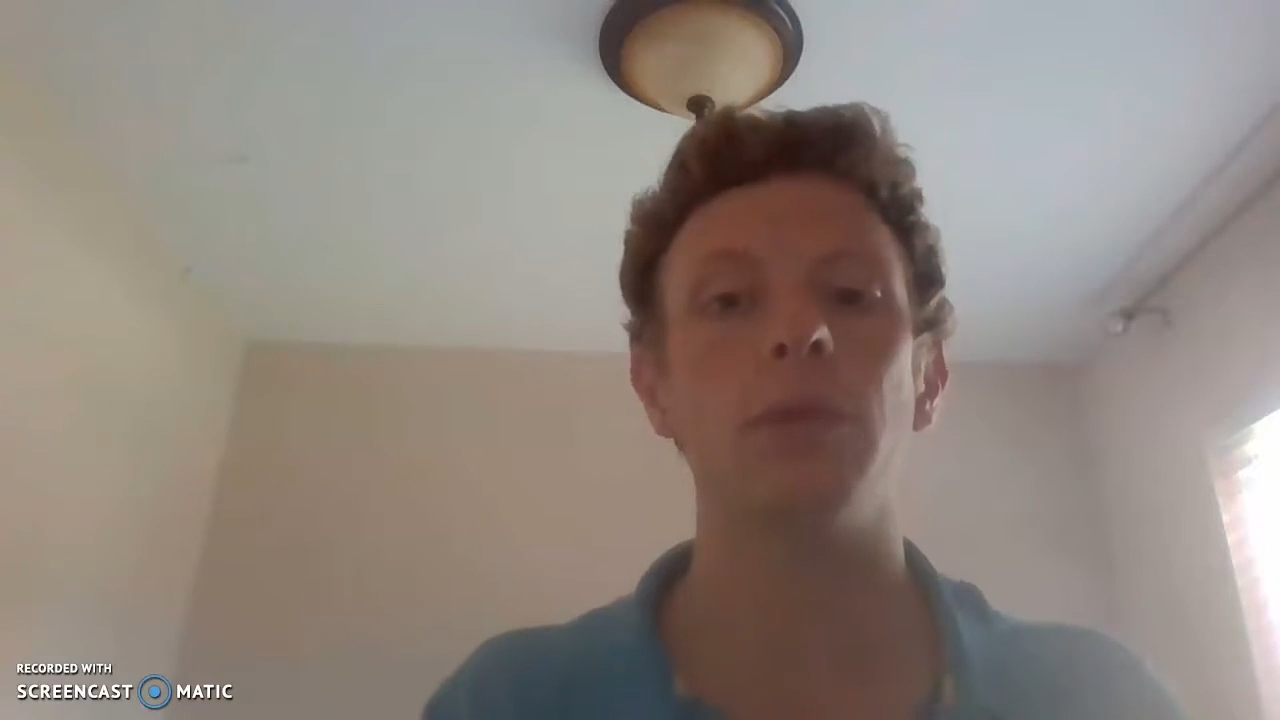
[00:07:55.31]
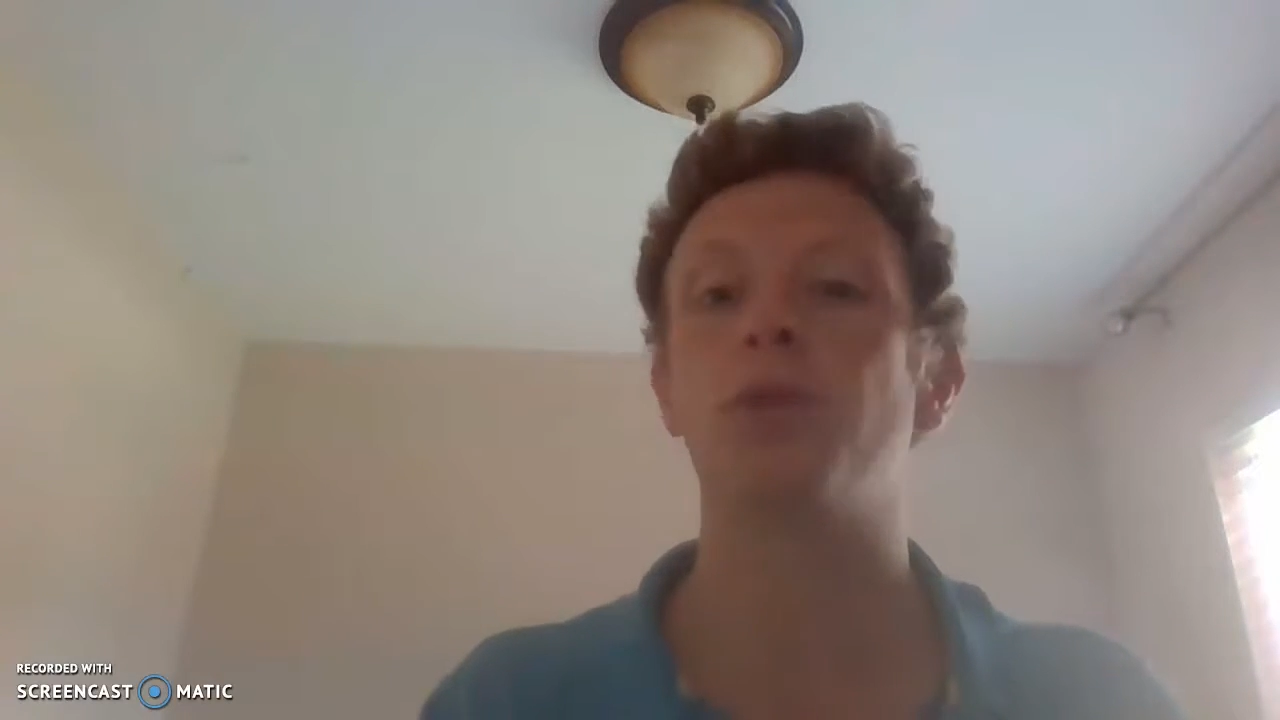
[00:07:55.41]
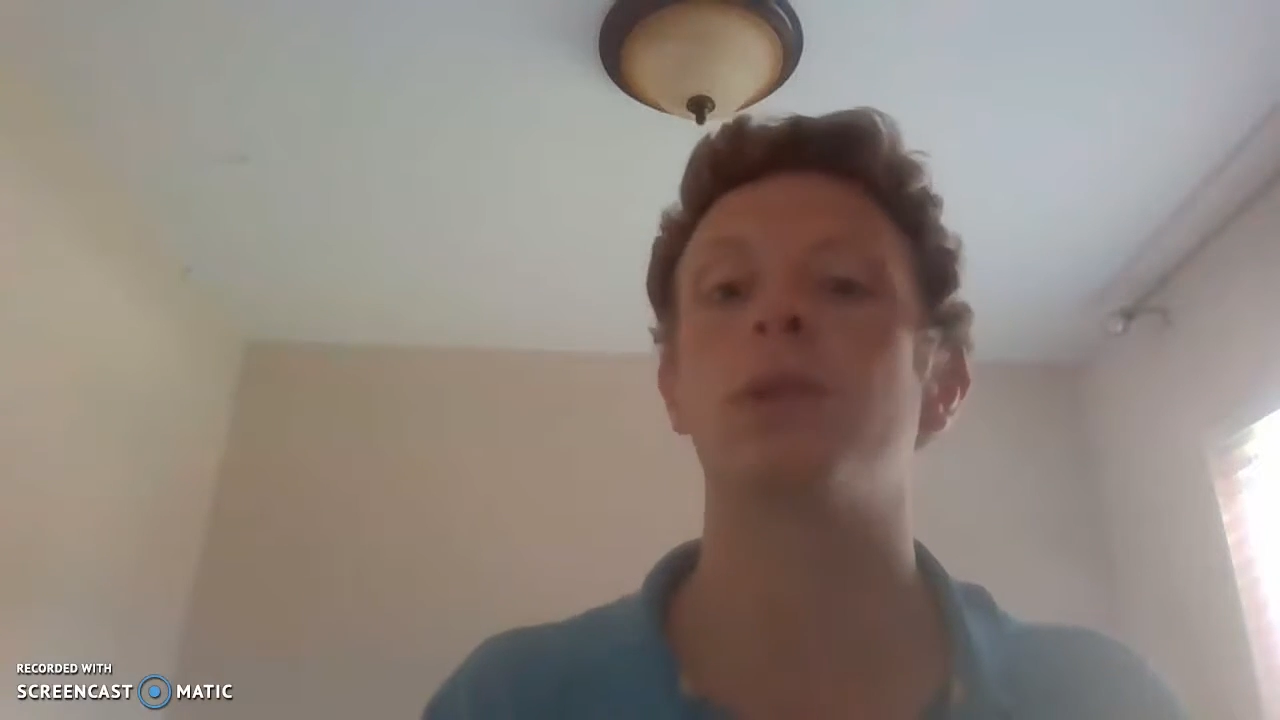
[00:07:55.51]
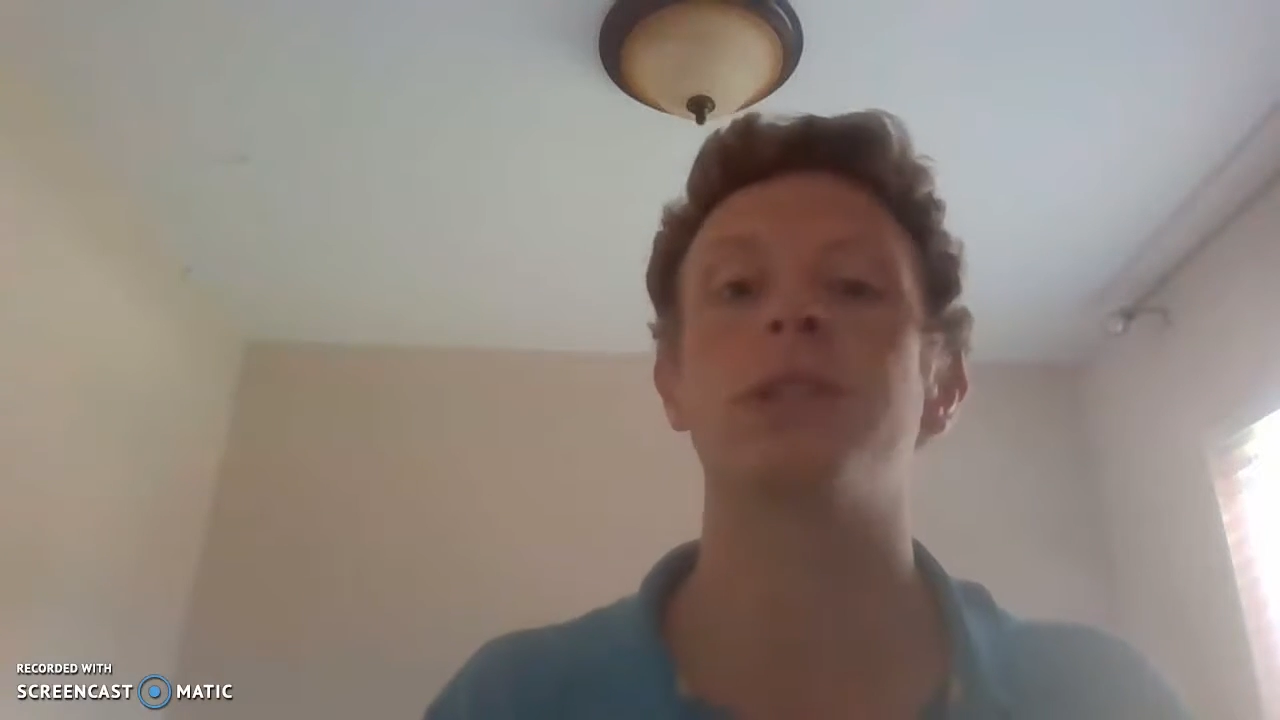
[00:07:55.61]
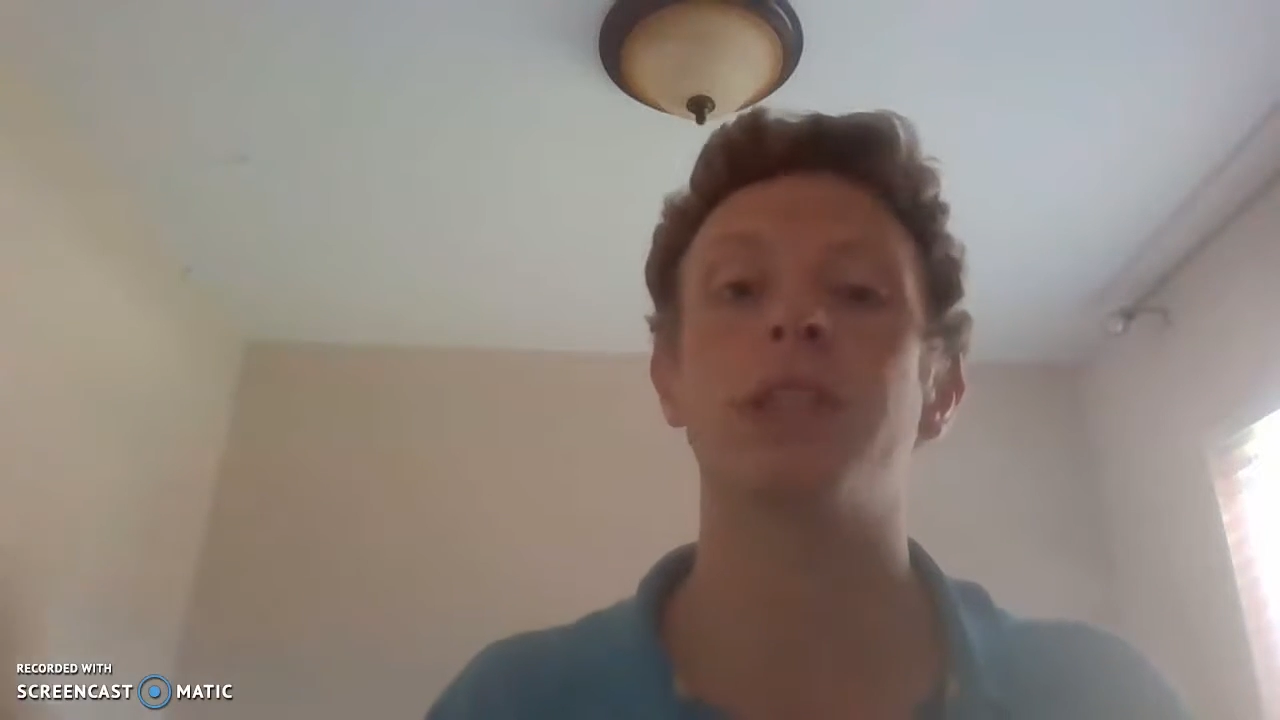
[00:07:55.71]

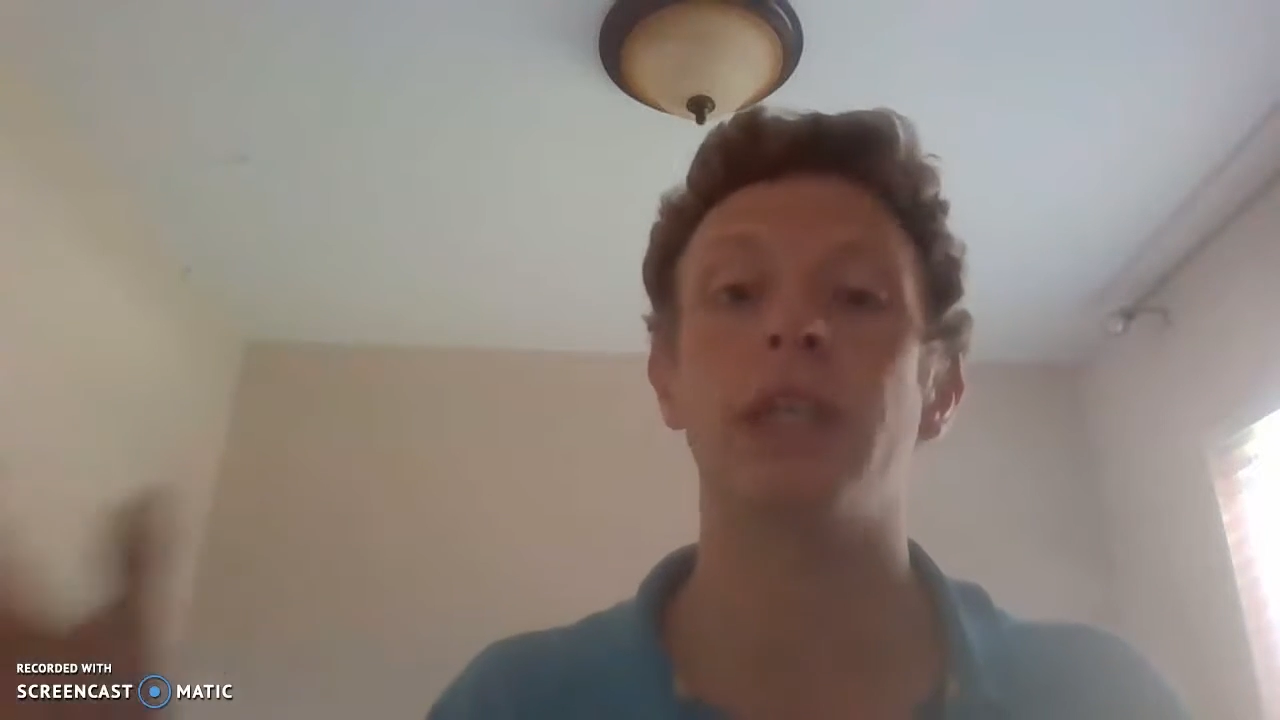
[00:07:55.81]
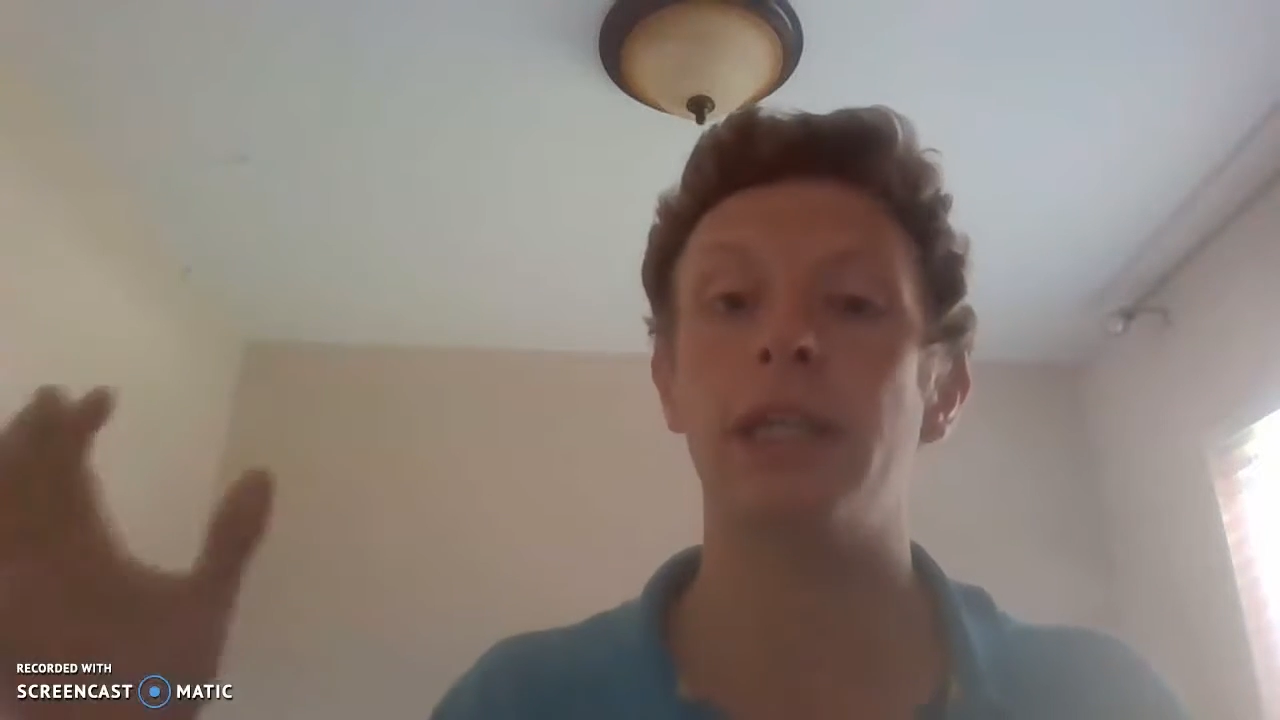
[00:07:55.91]
who was the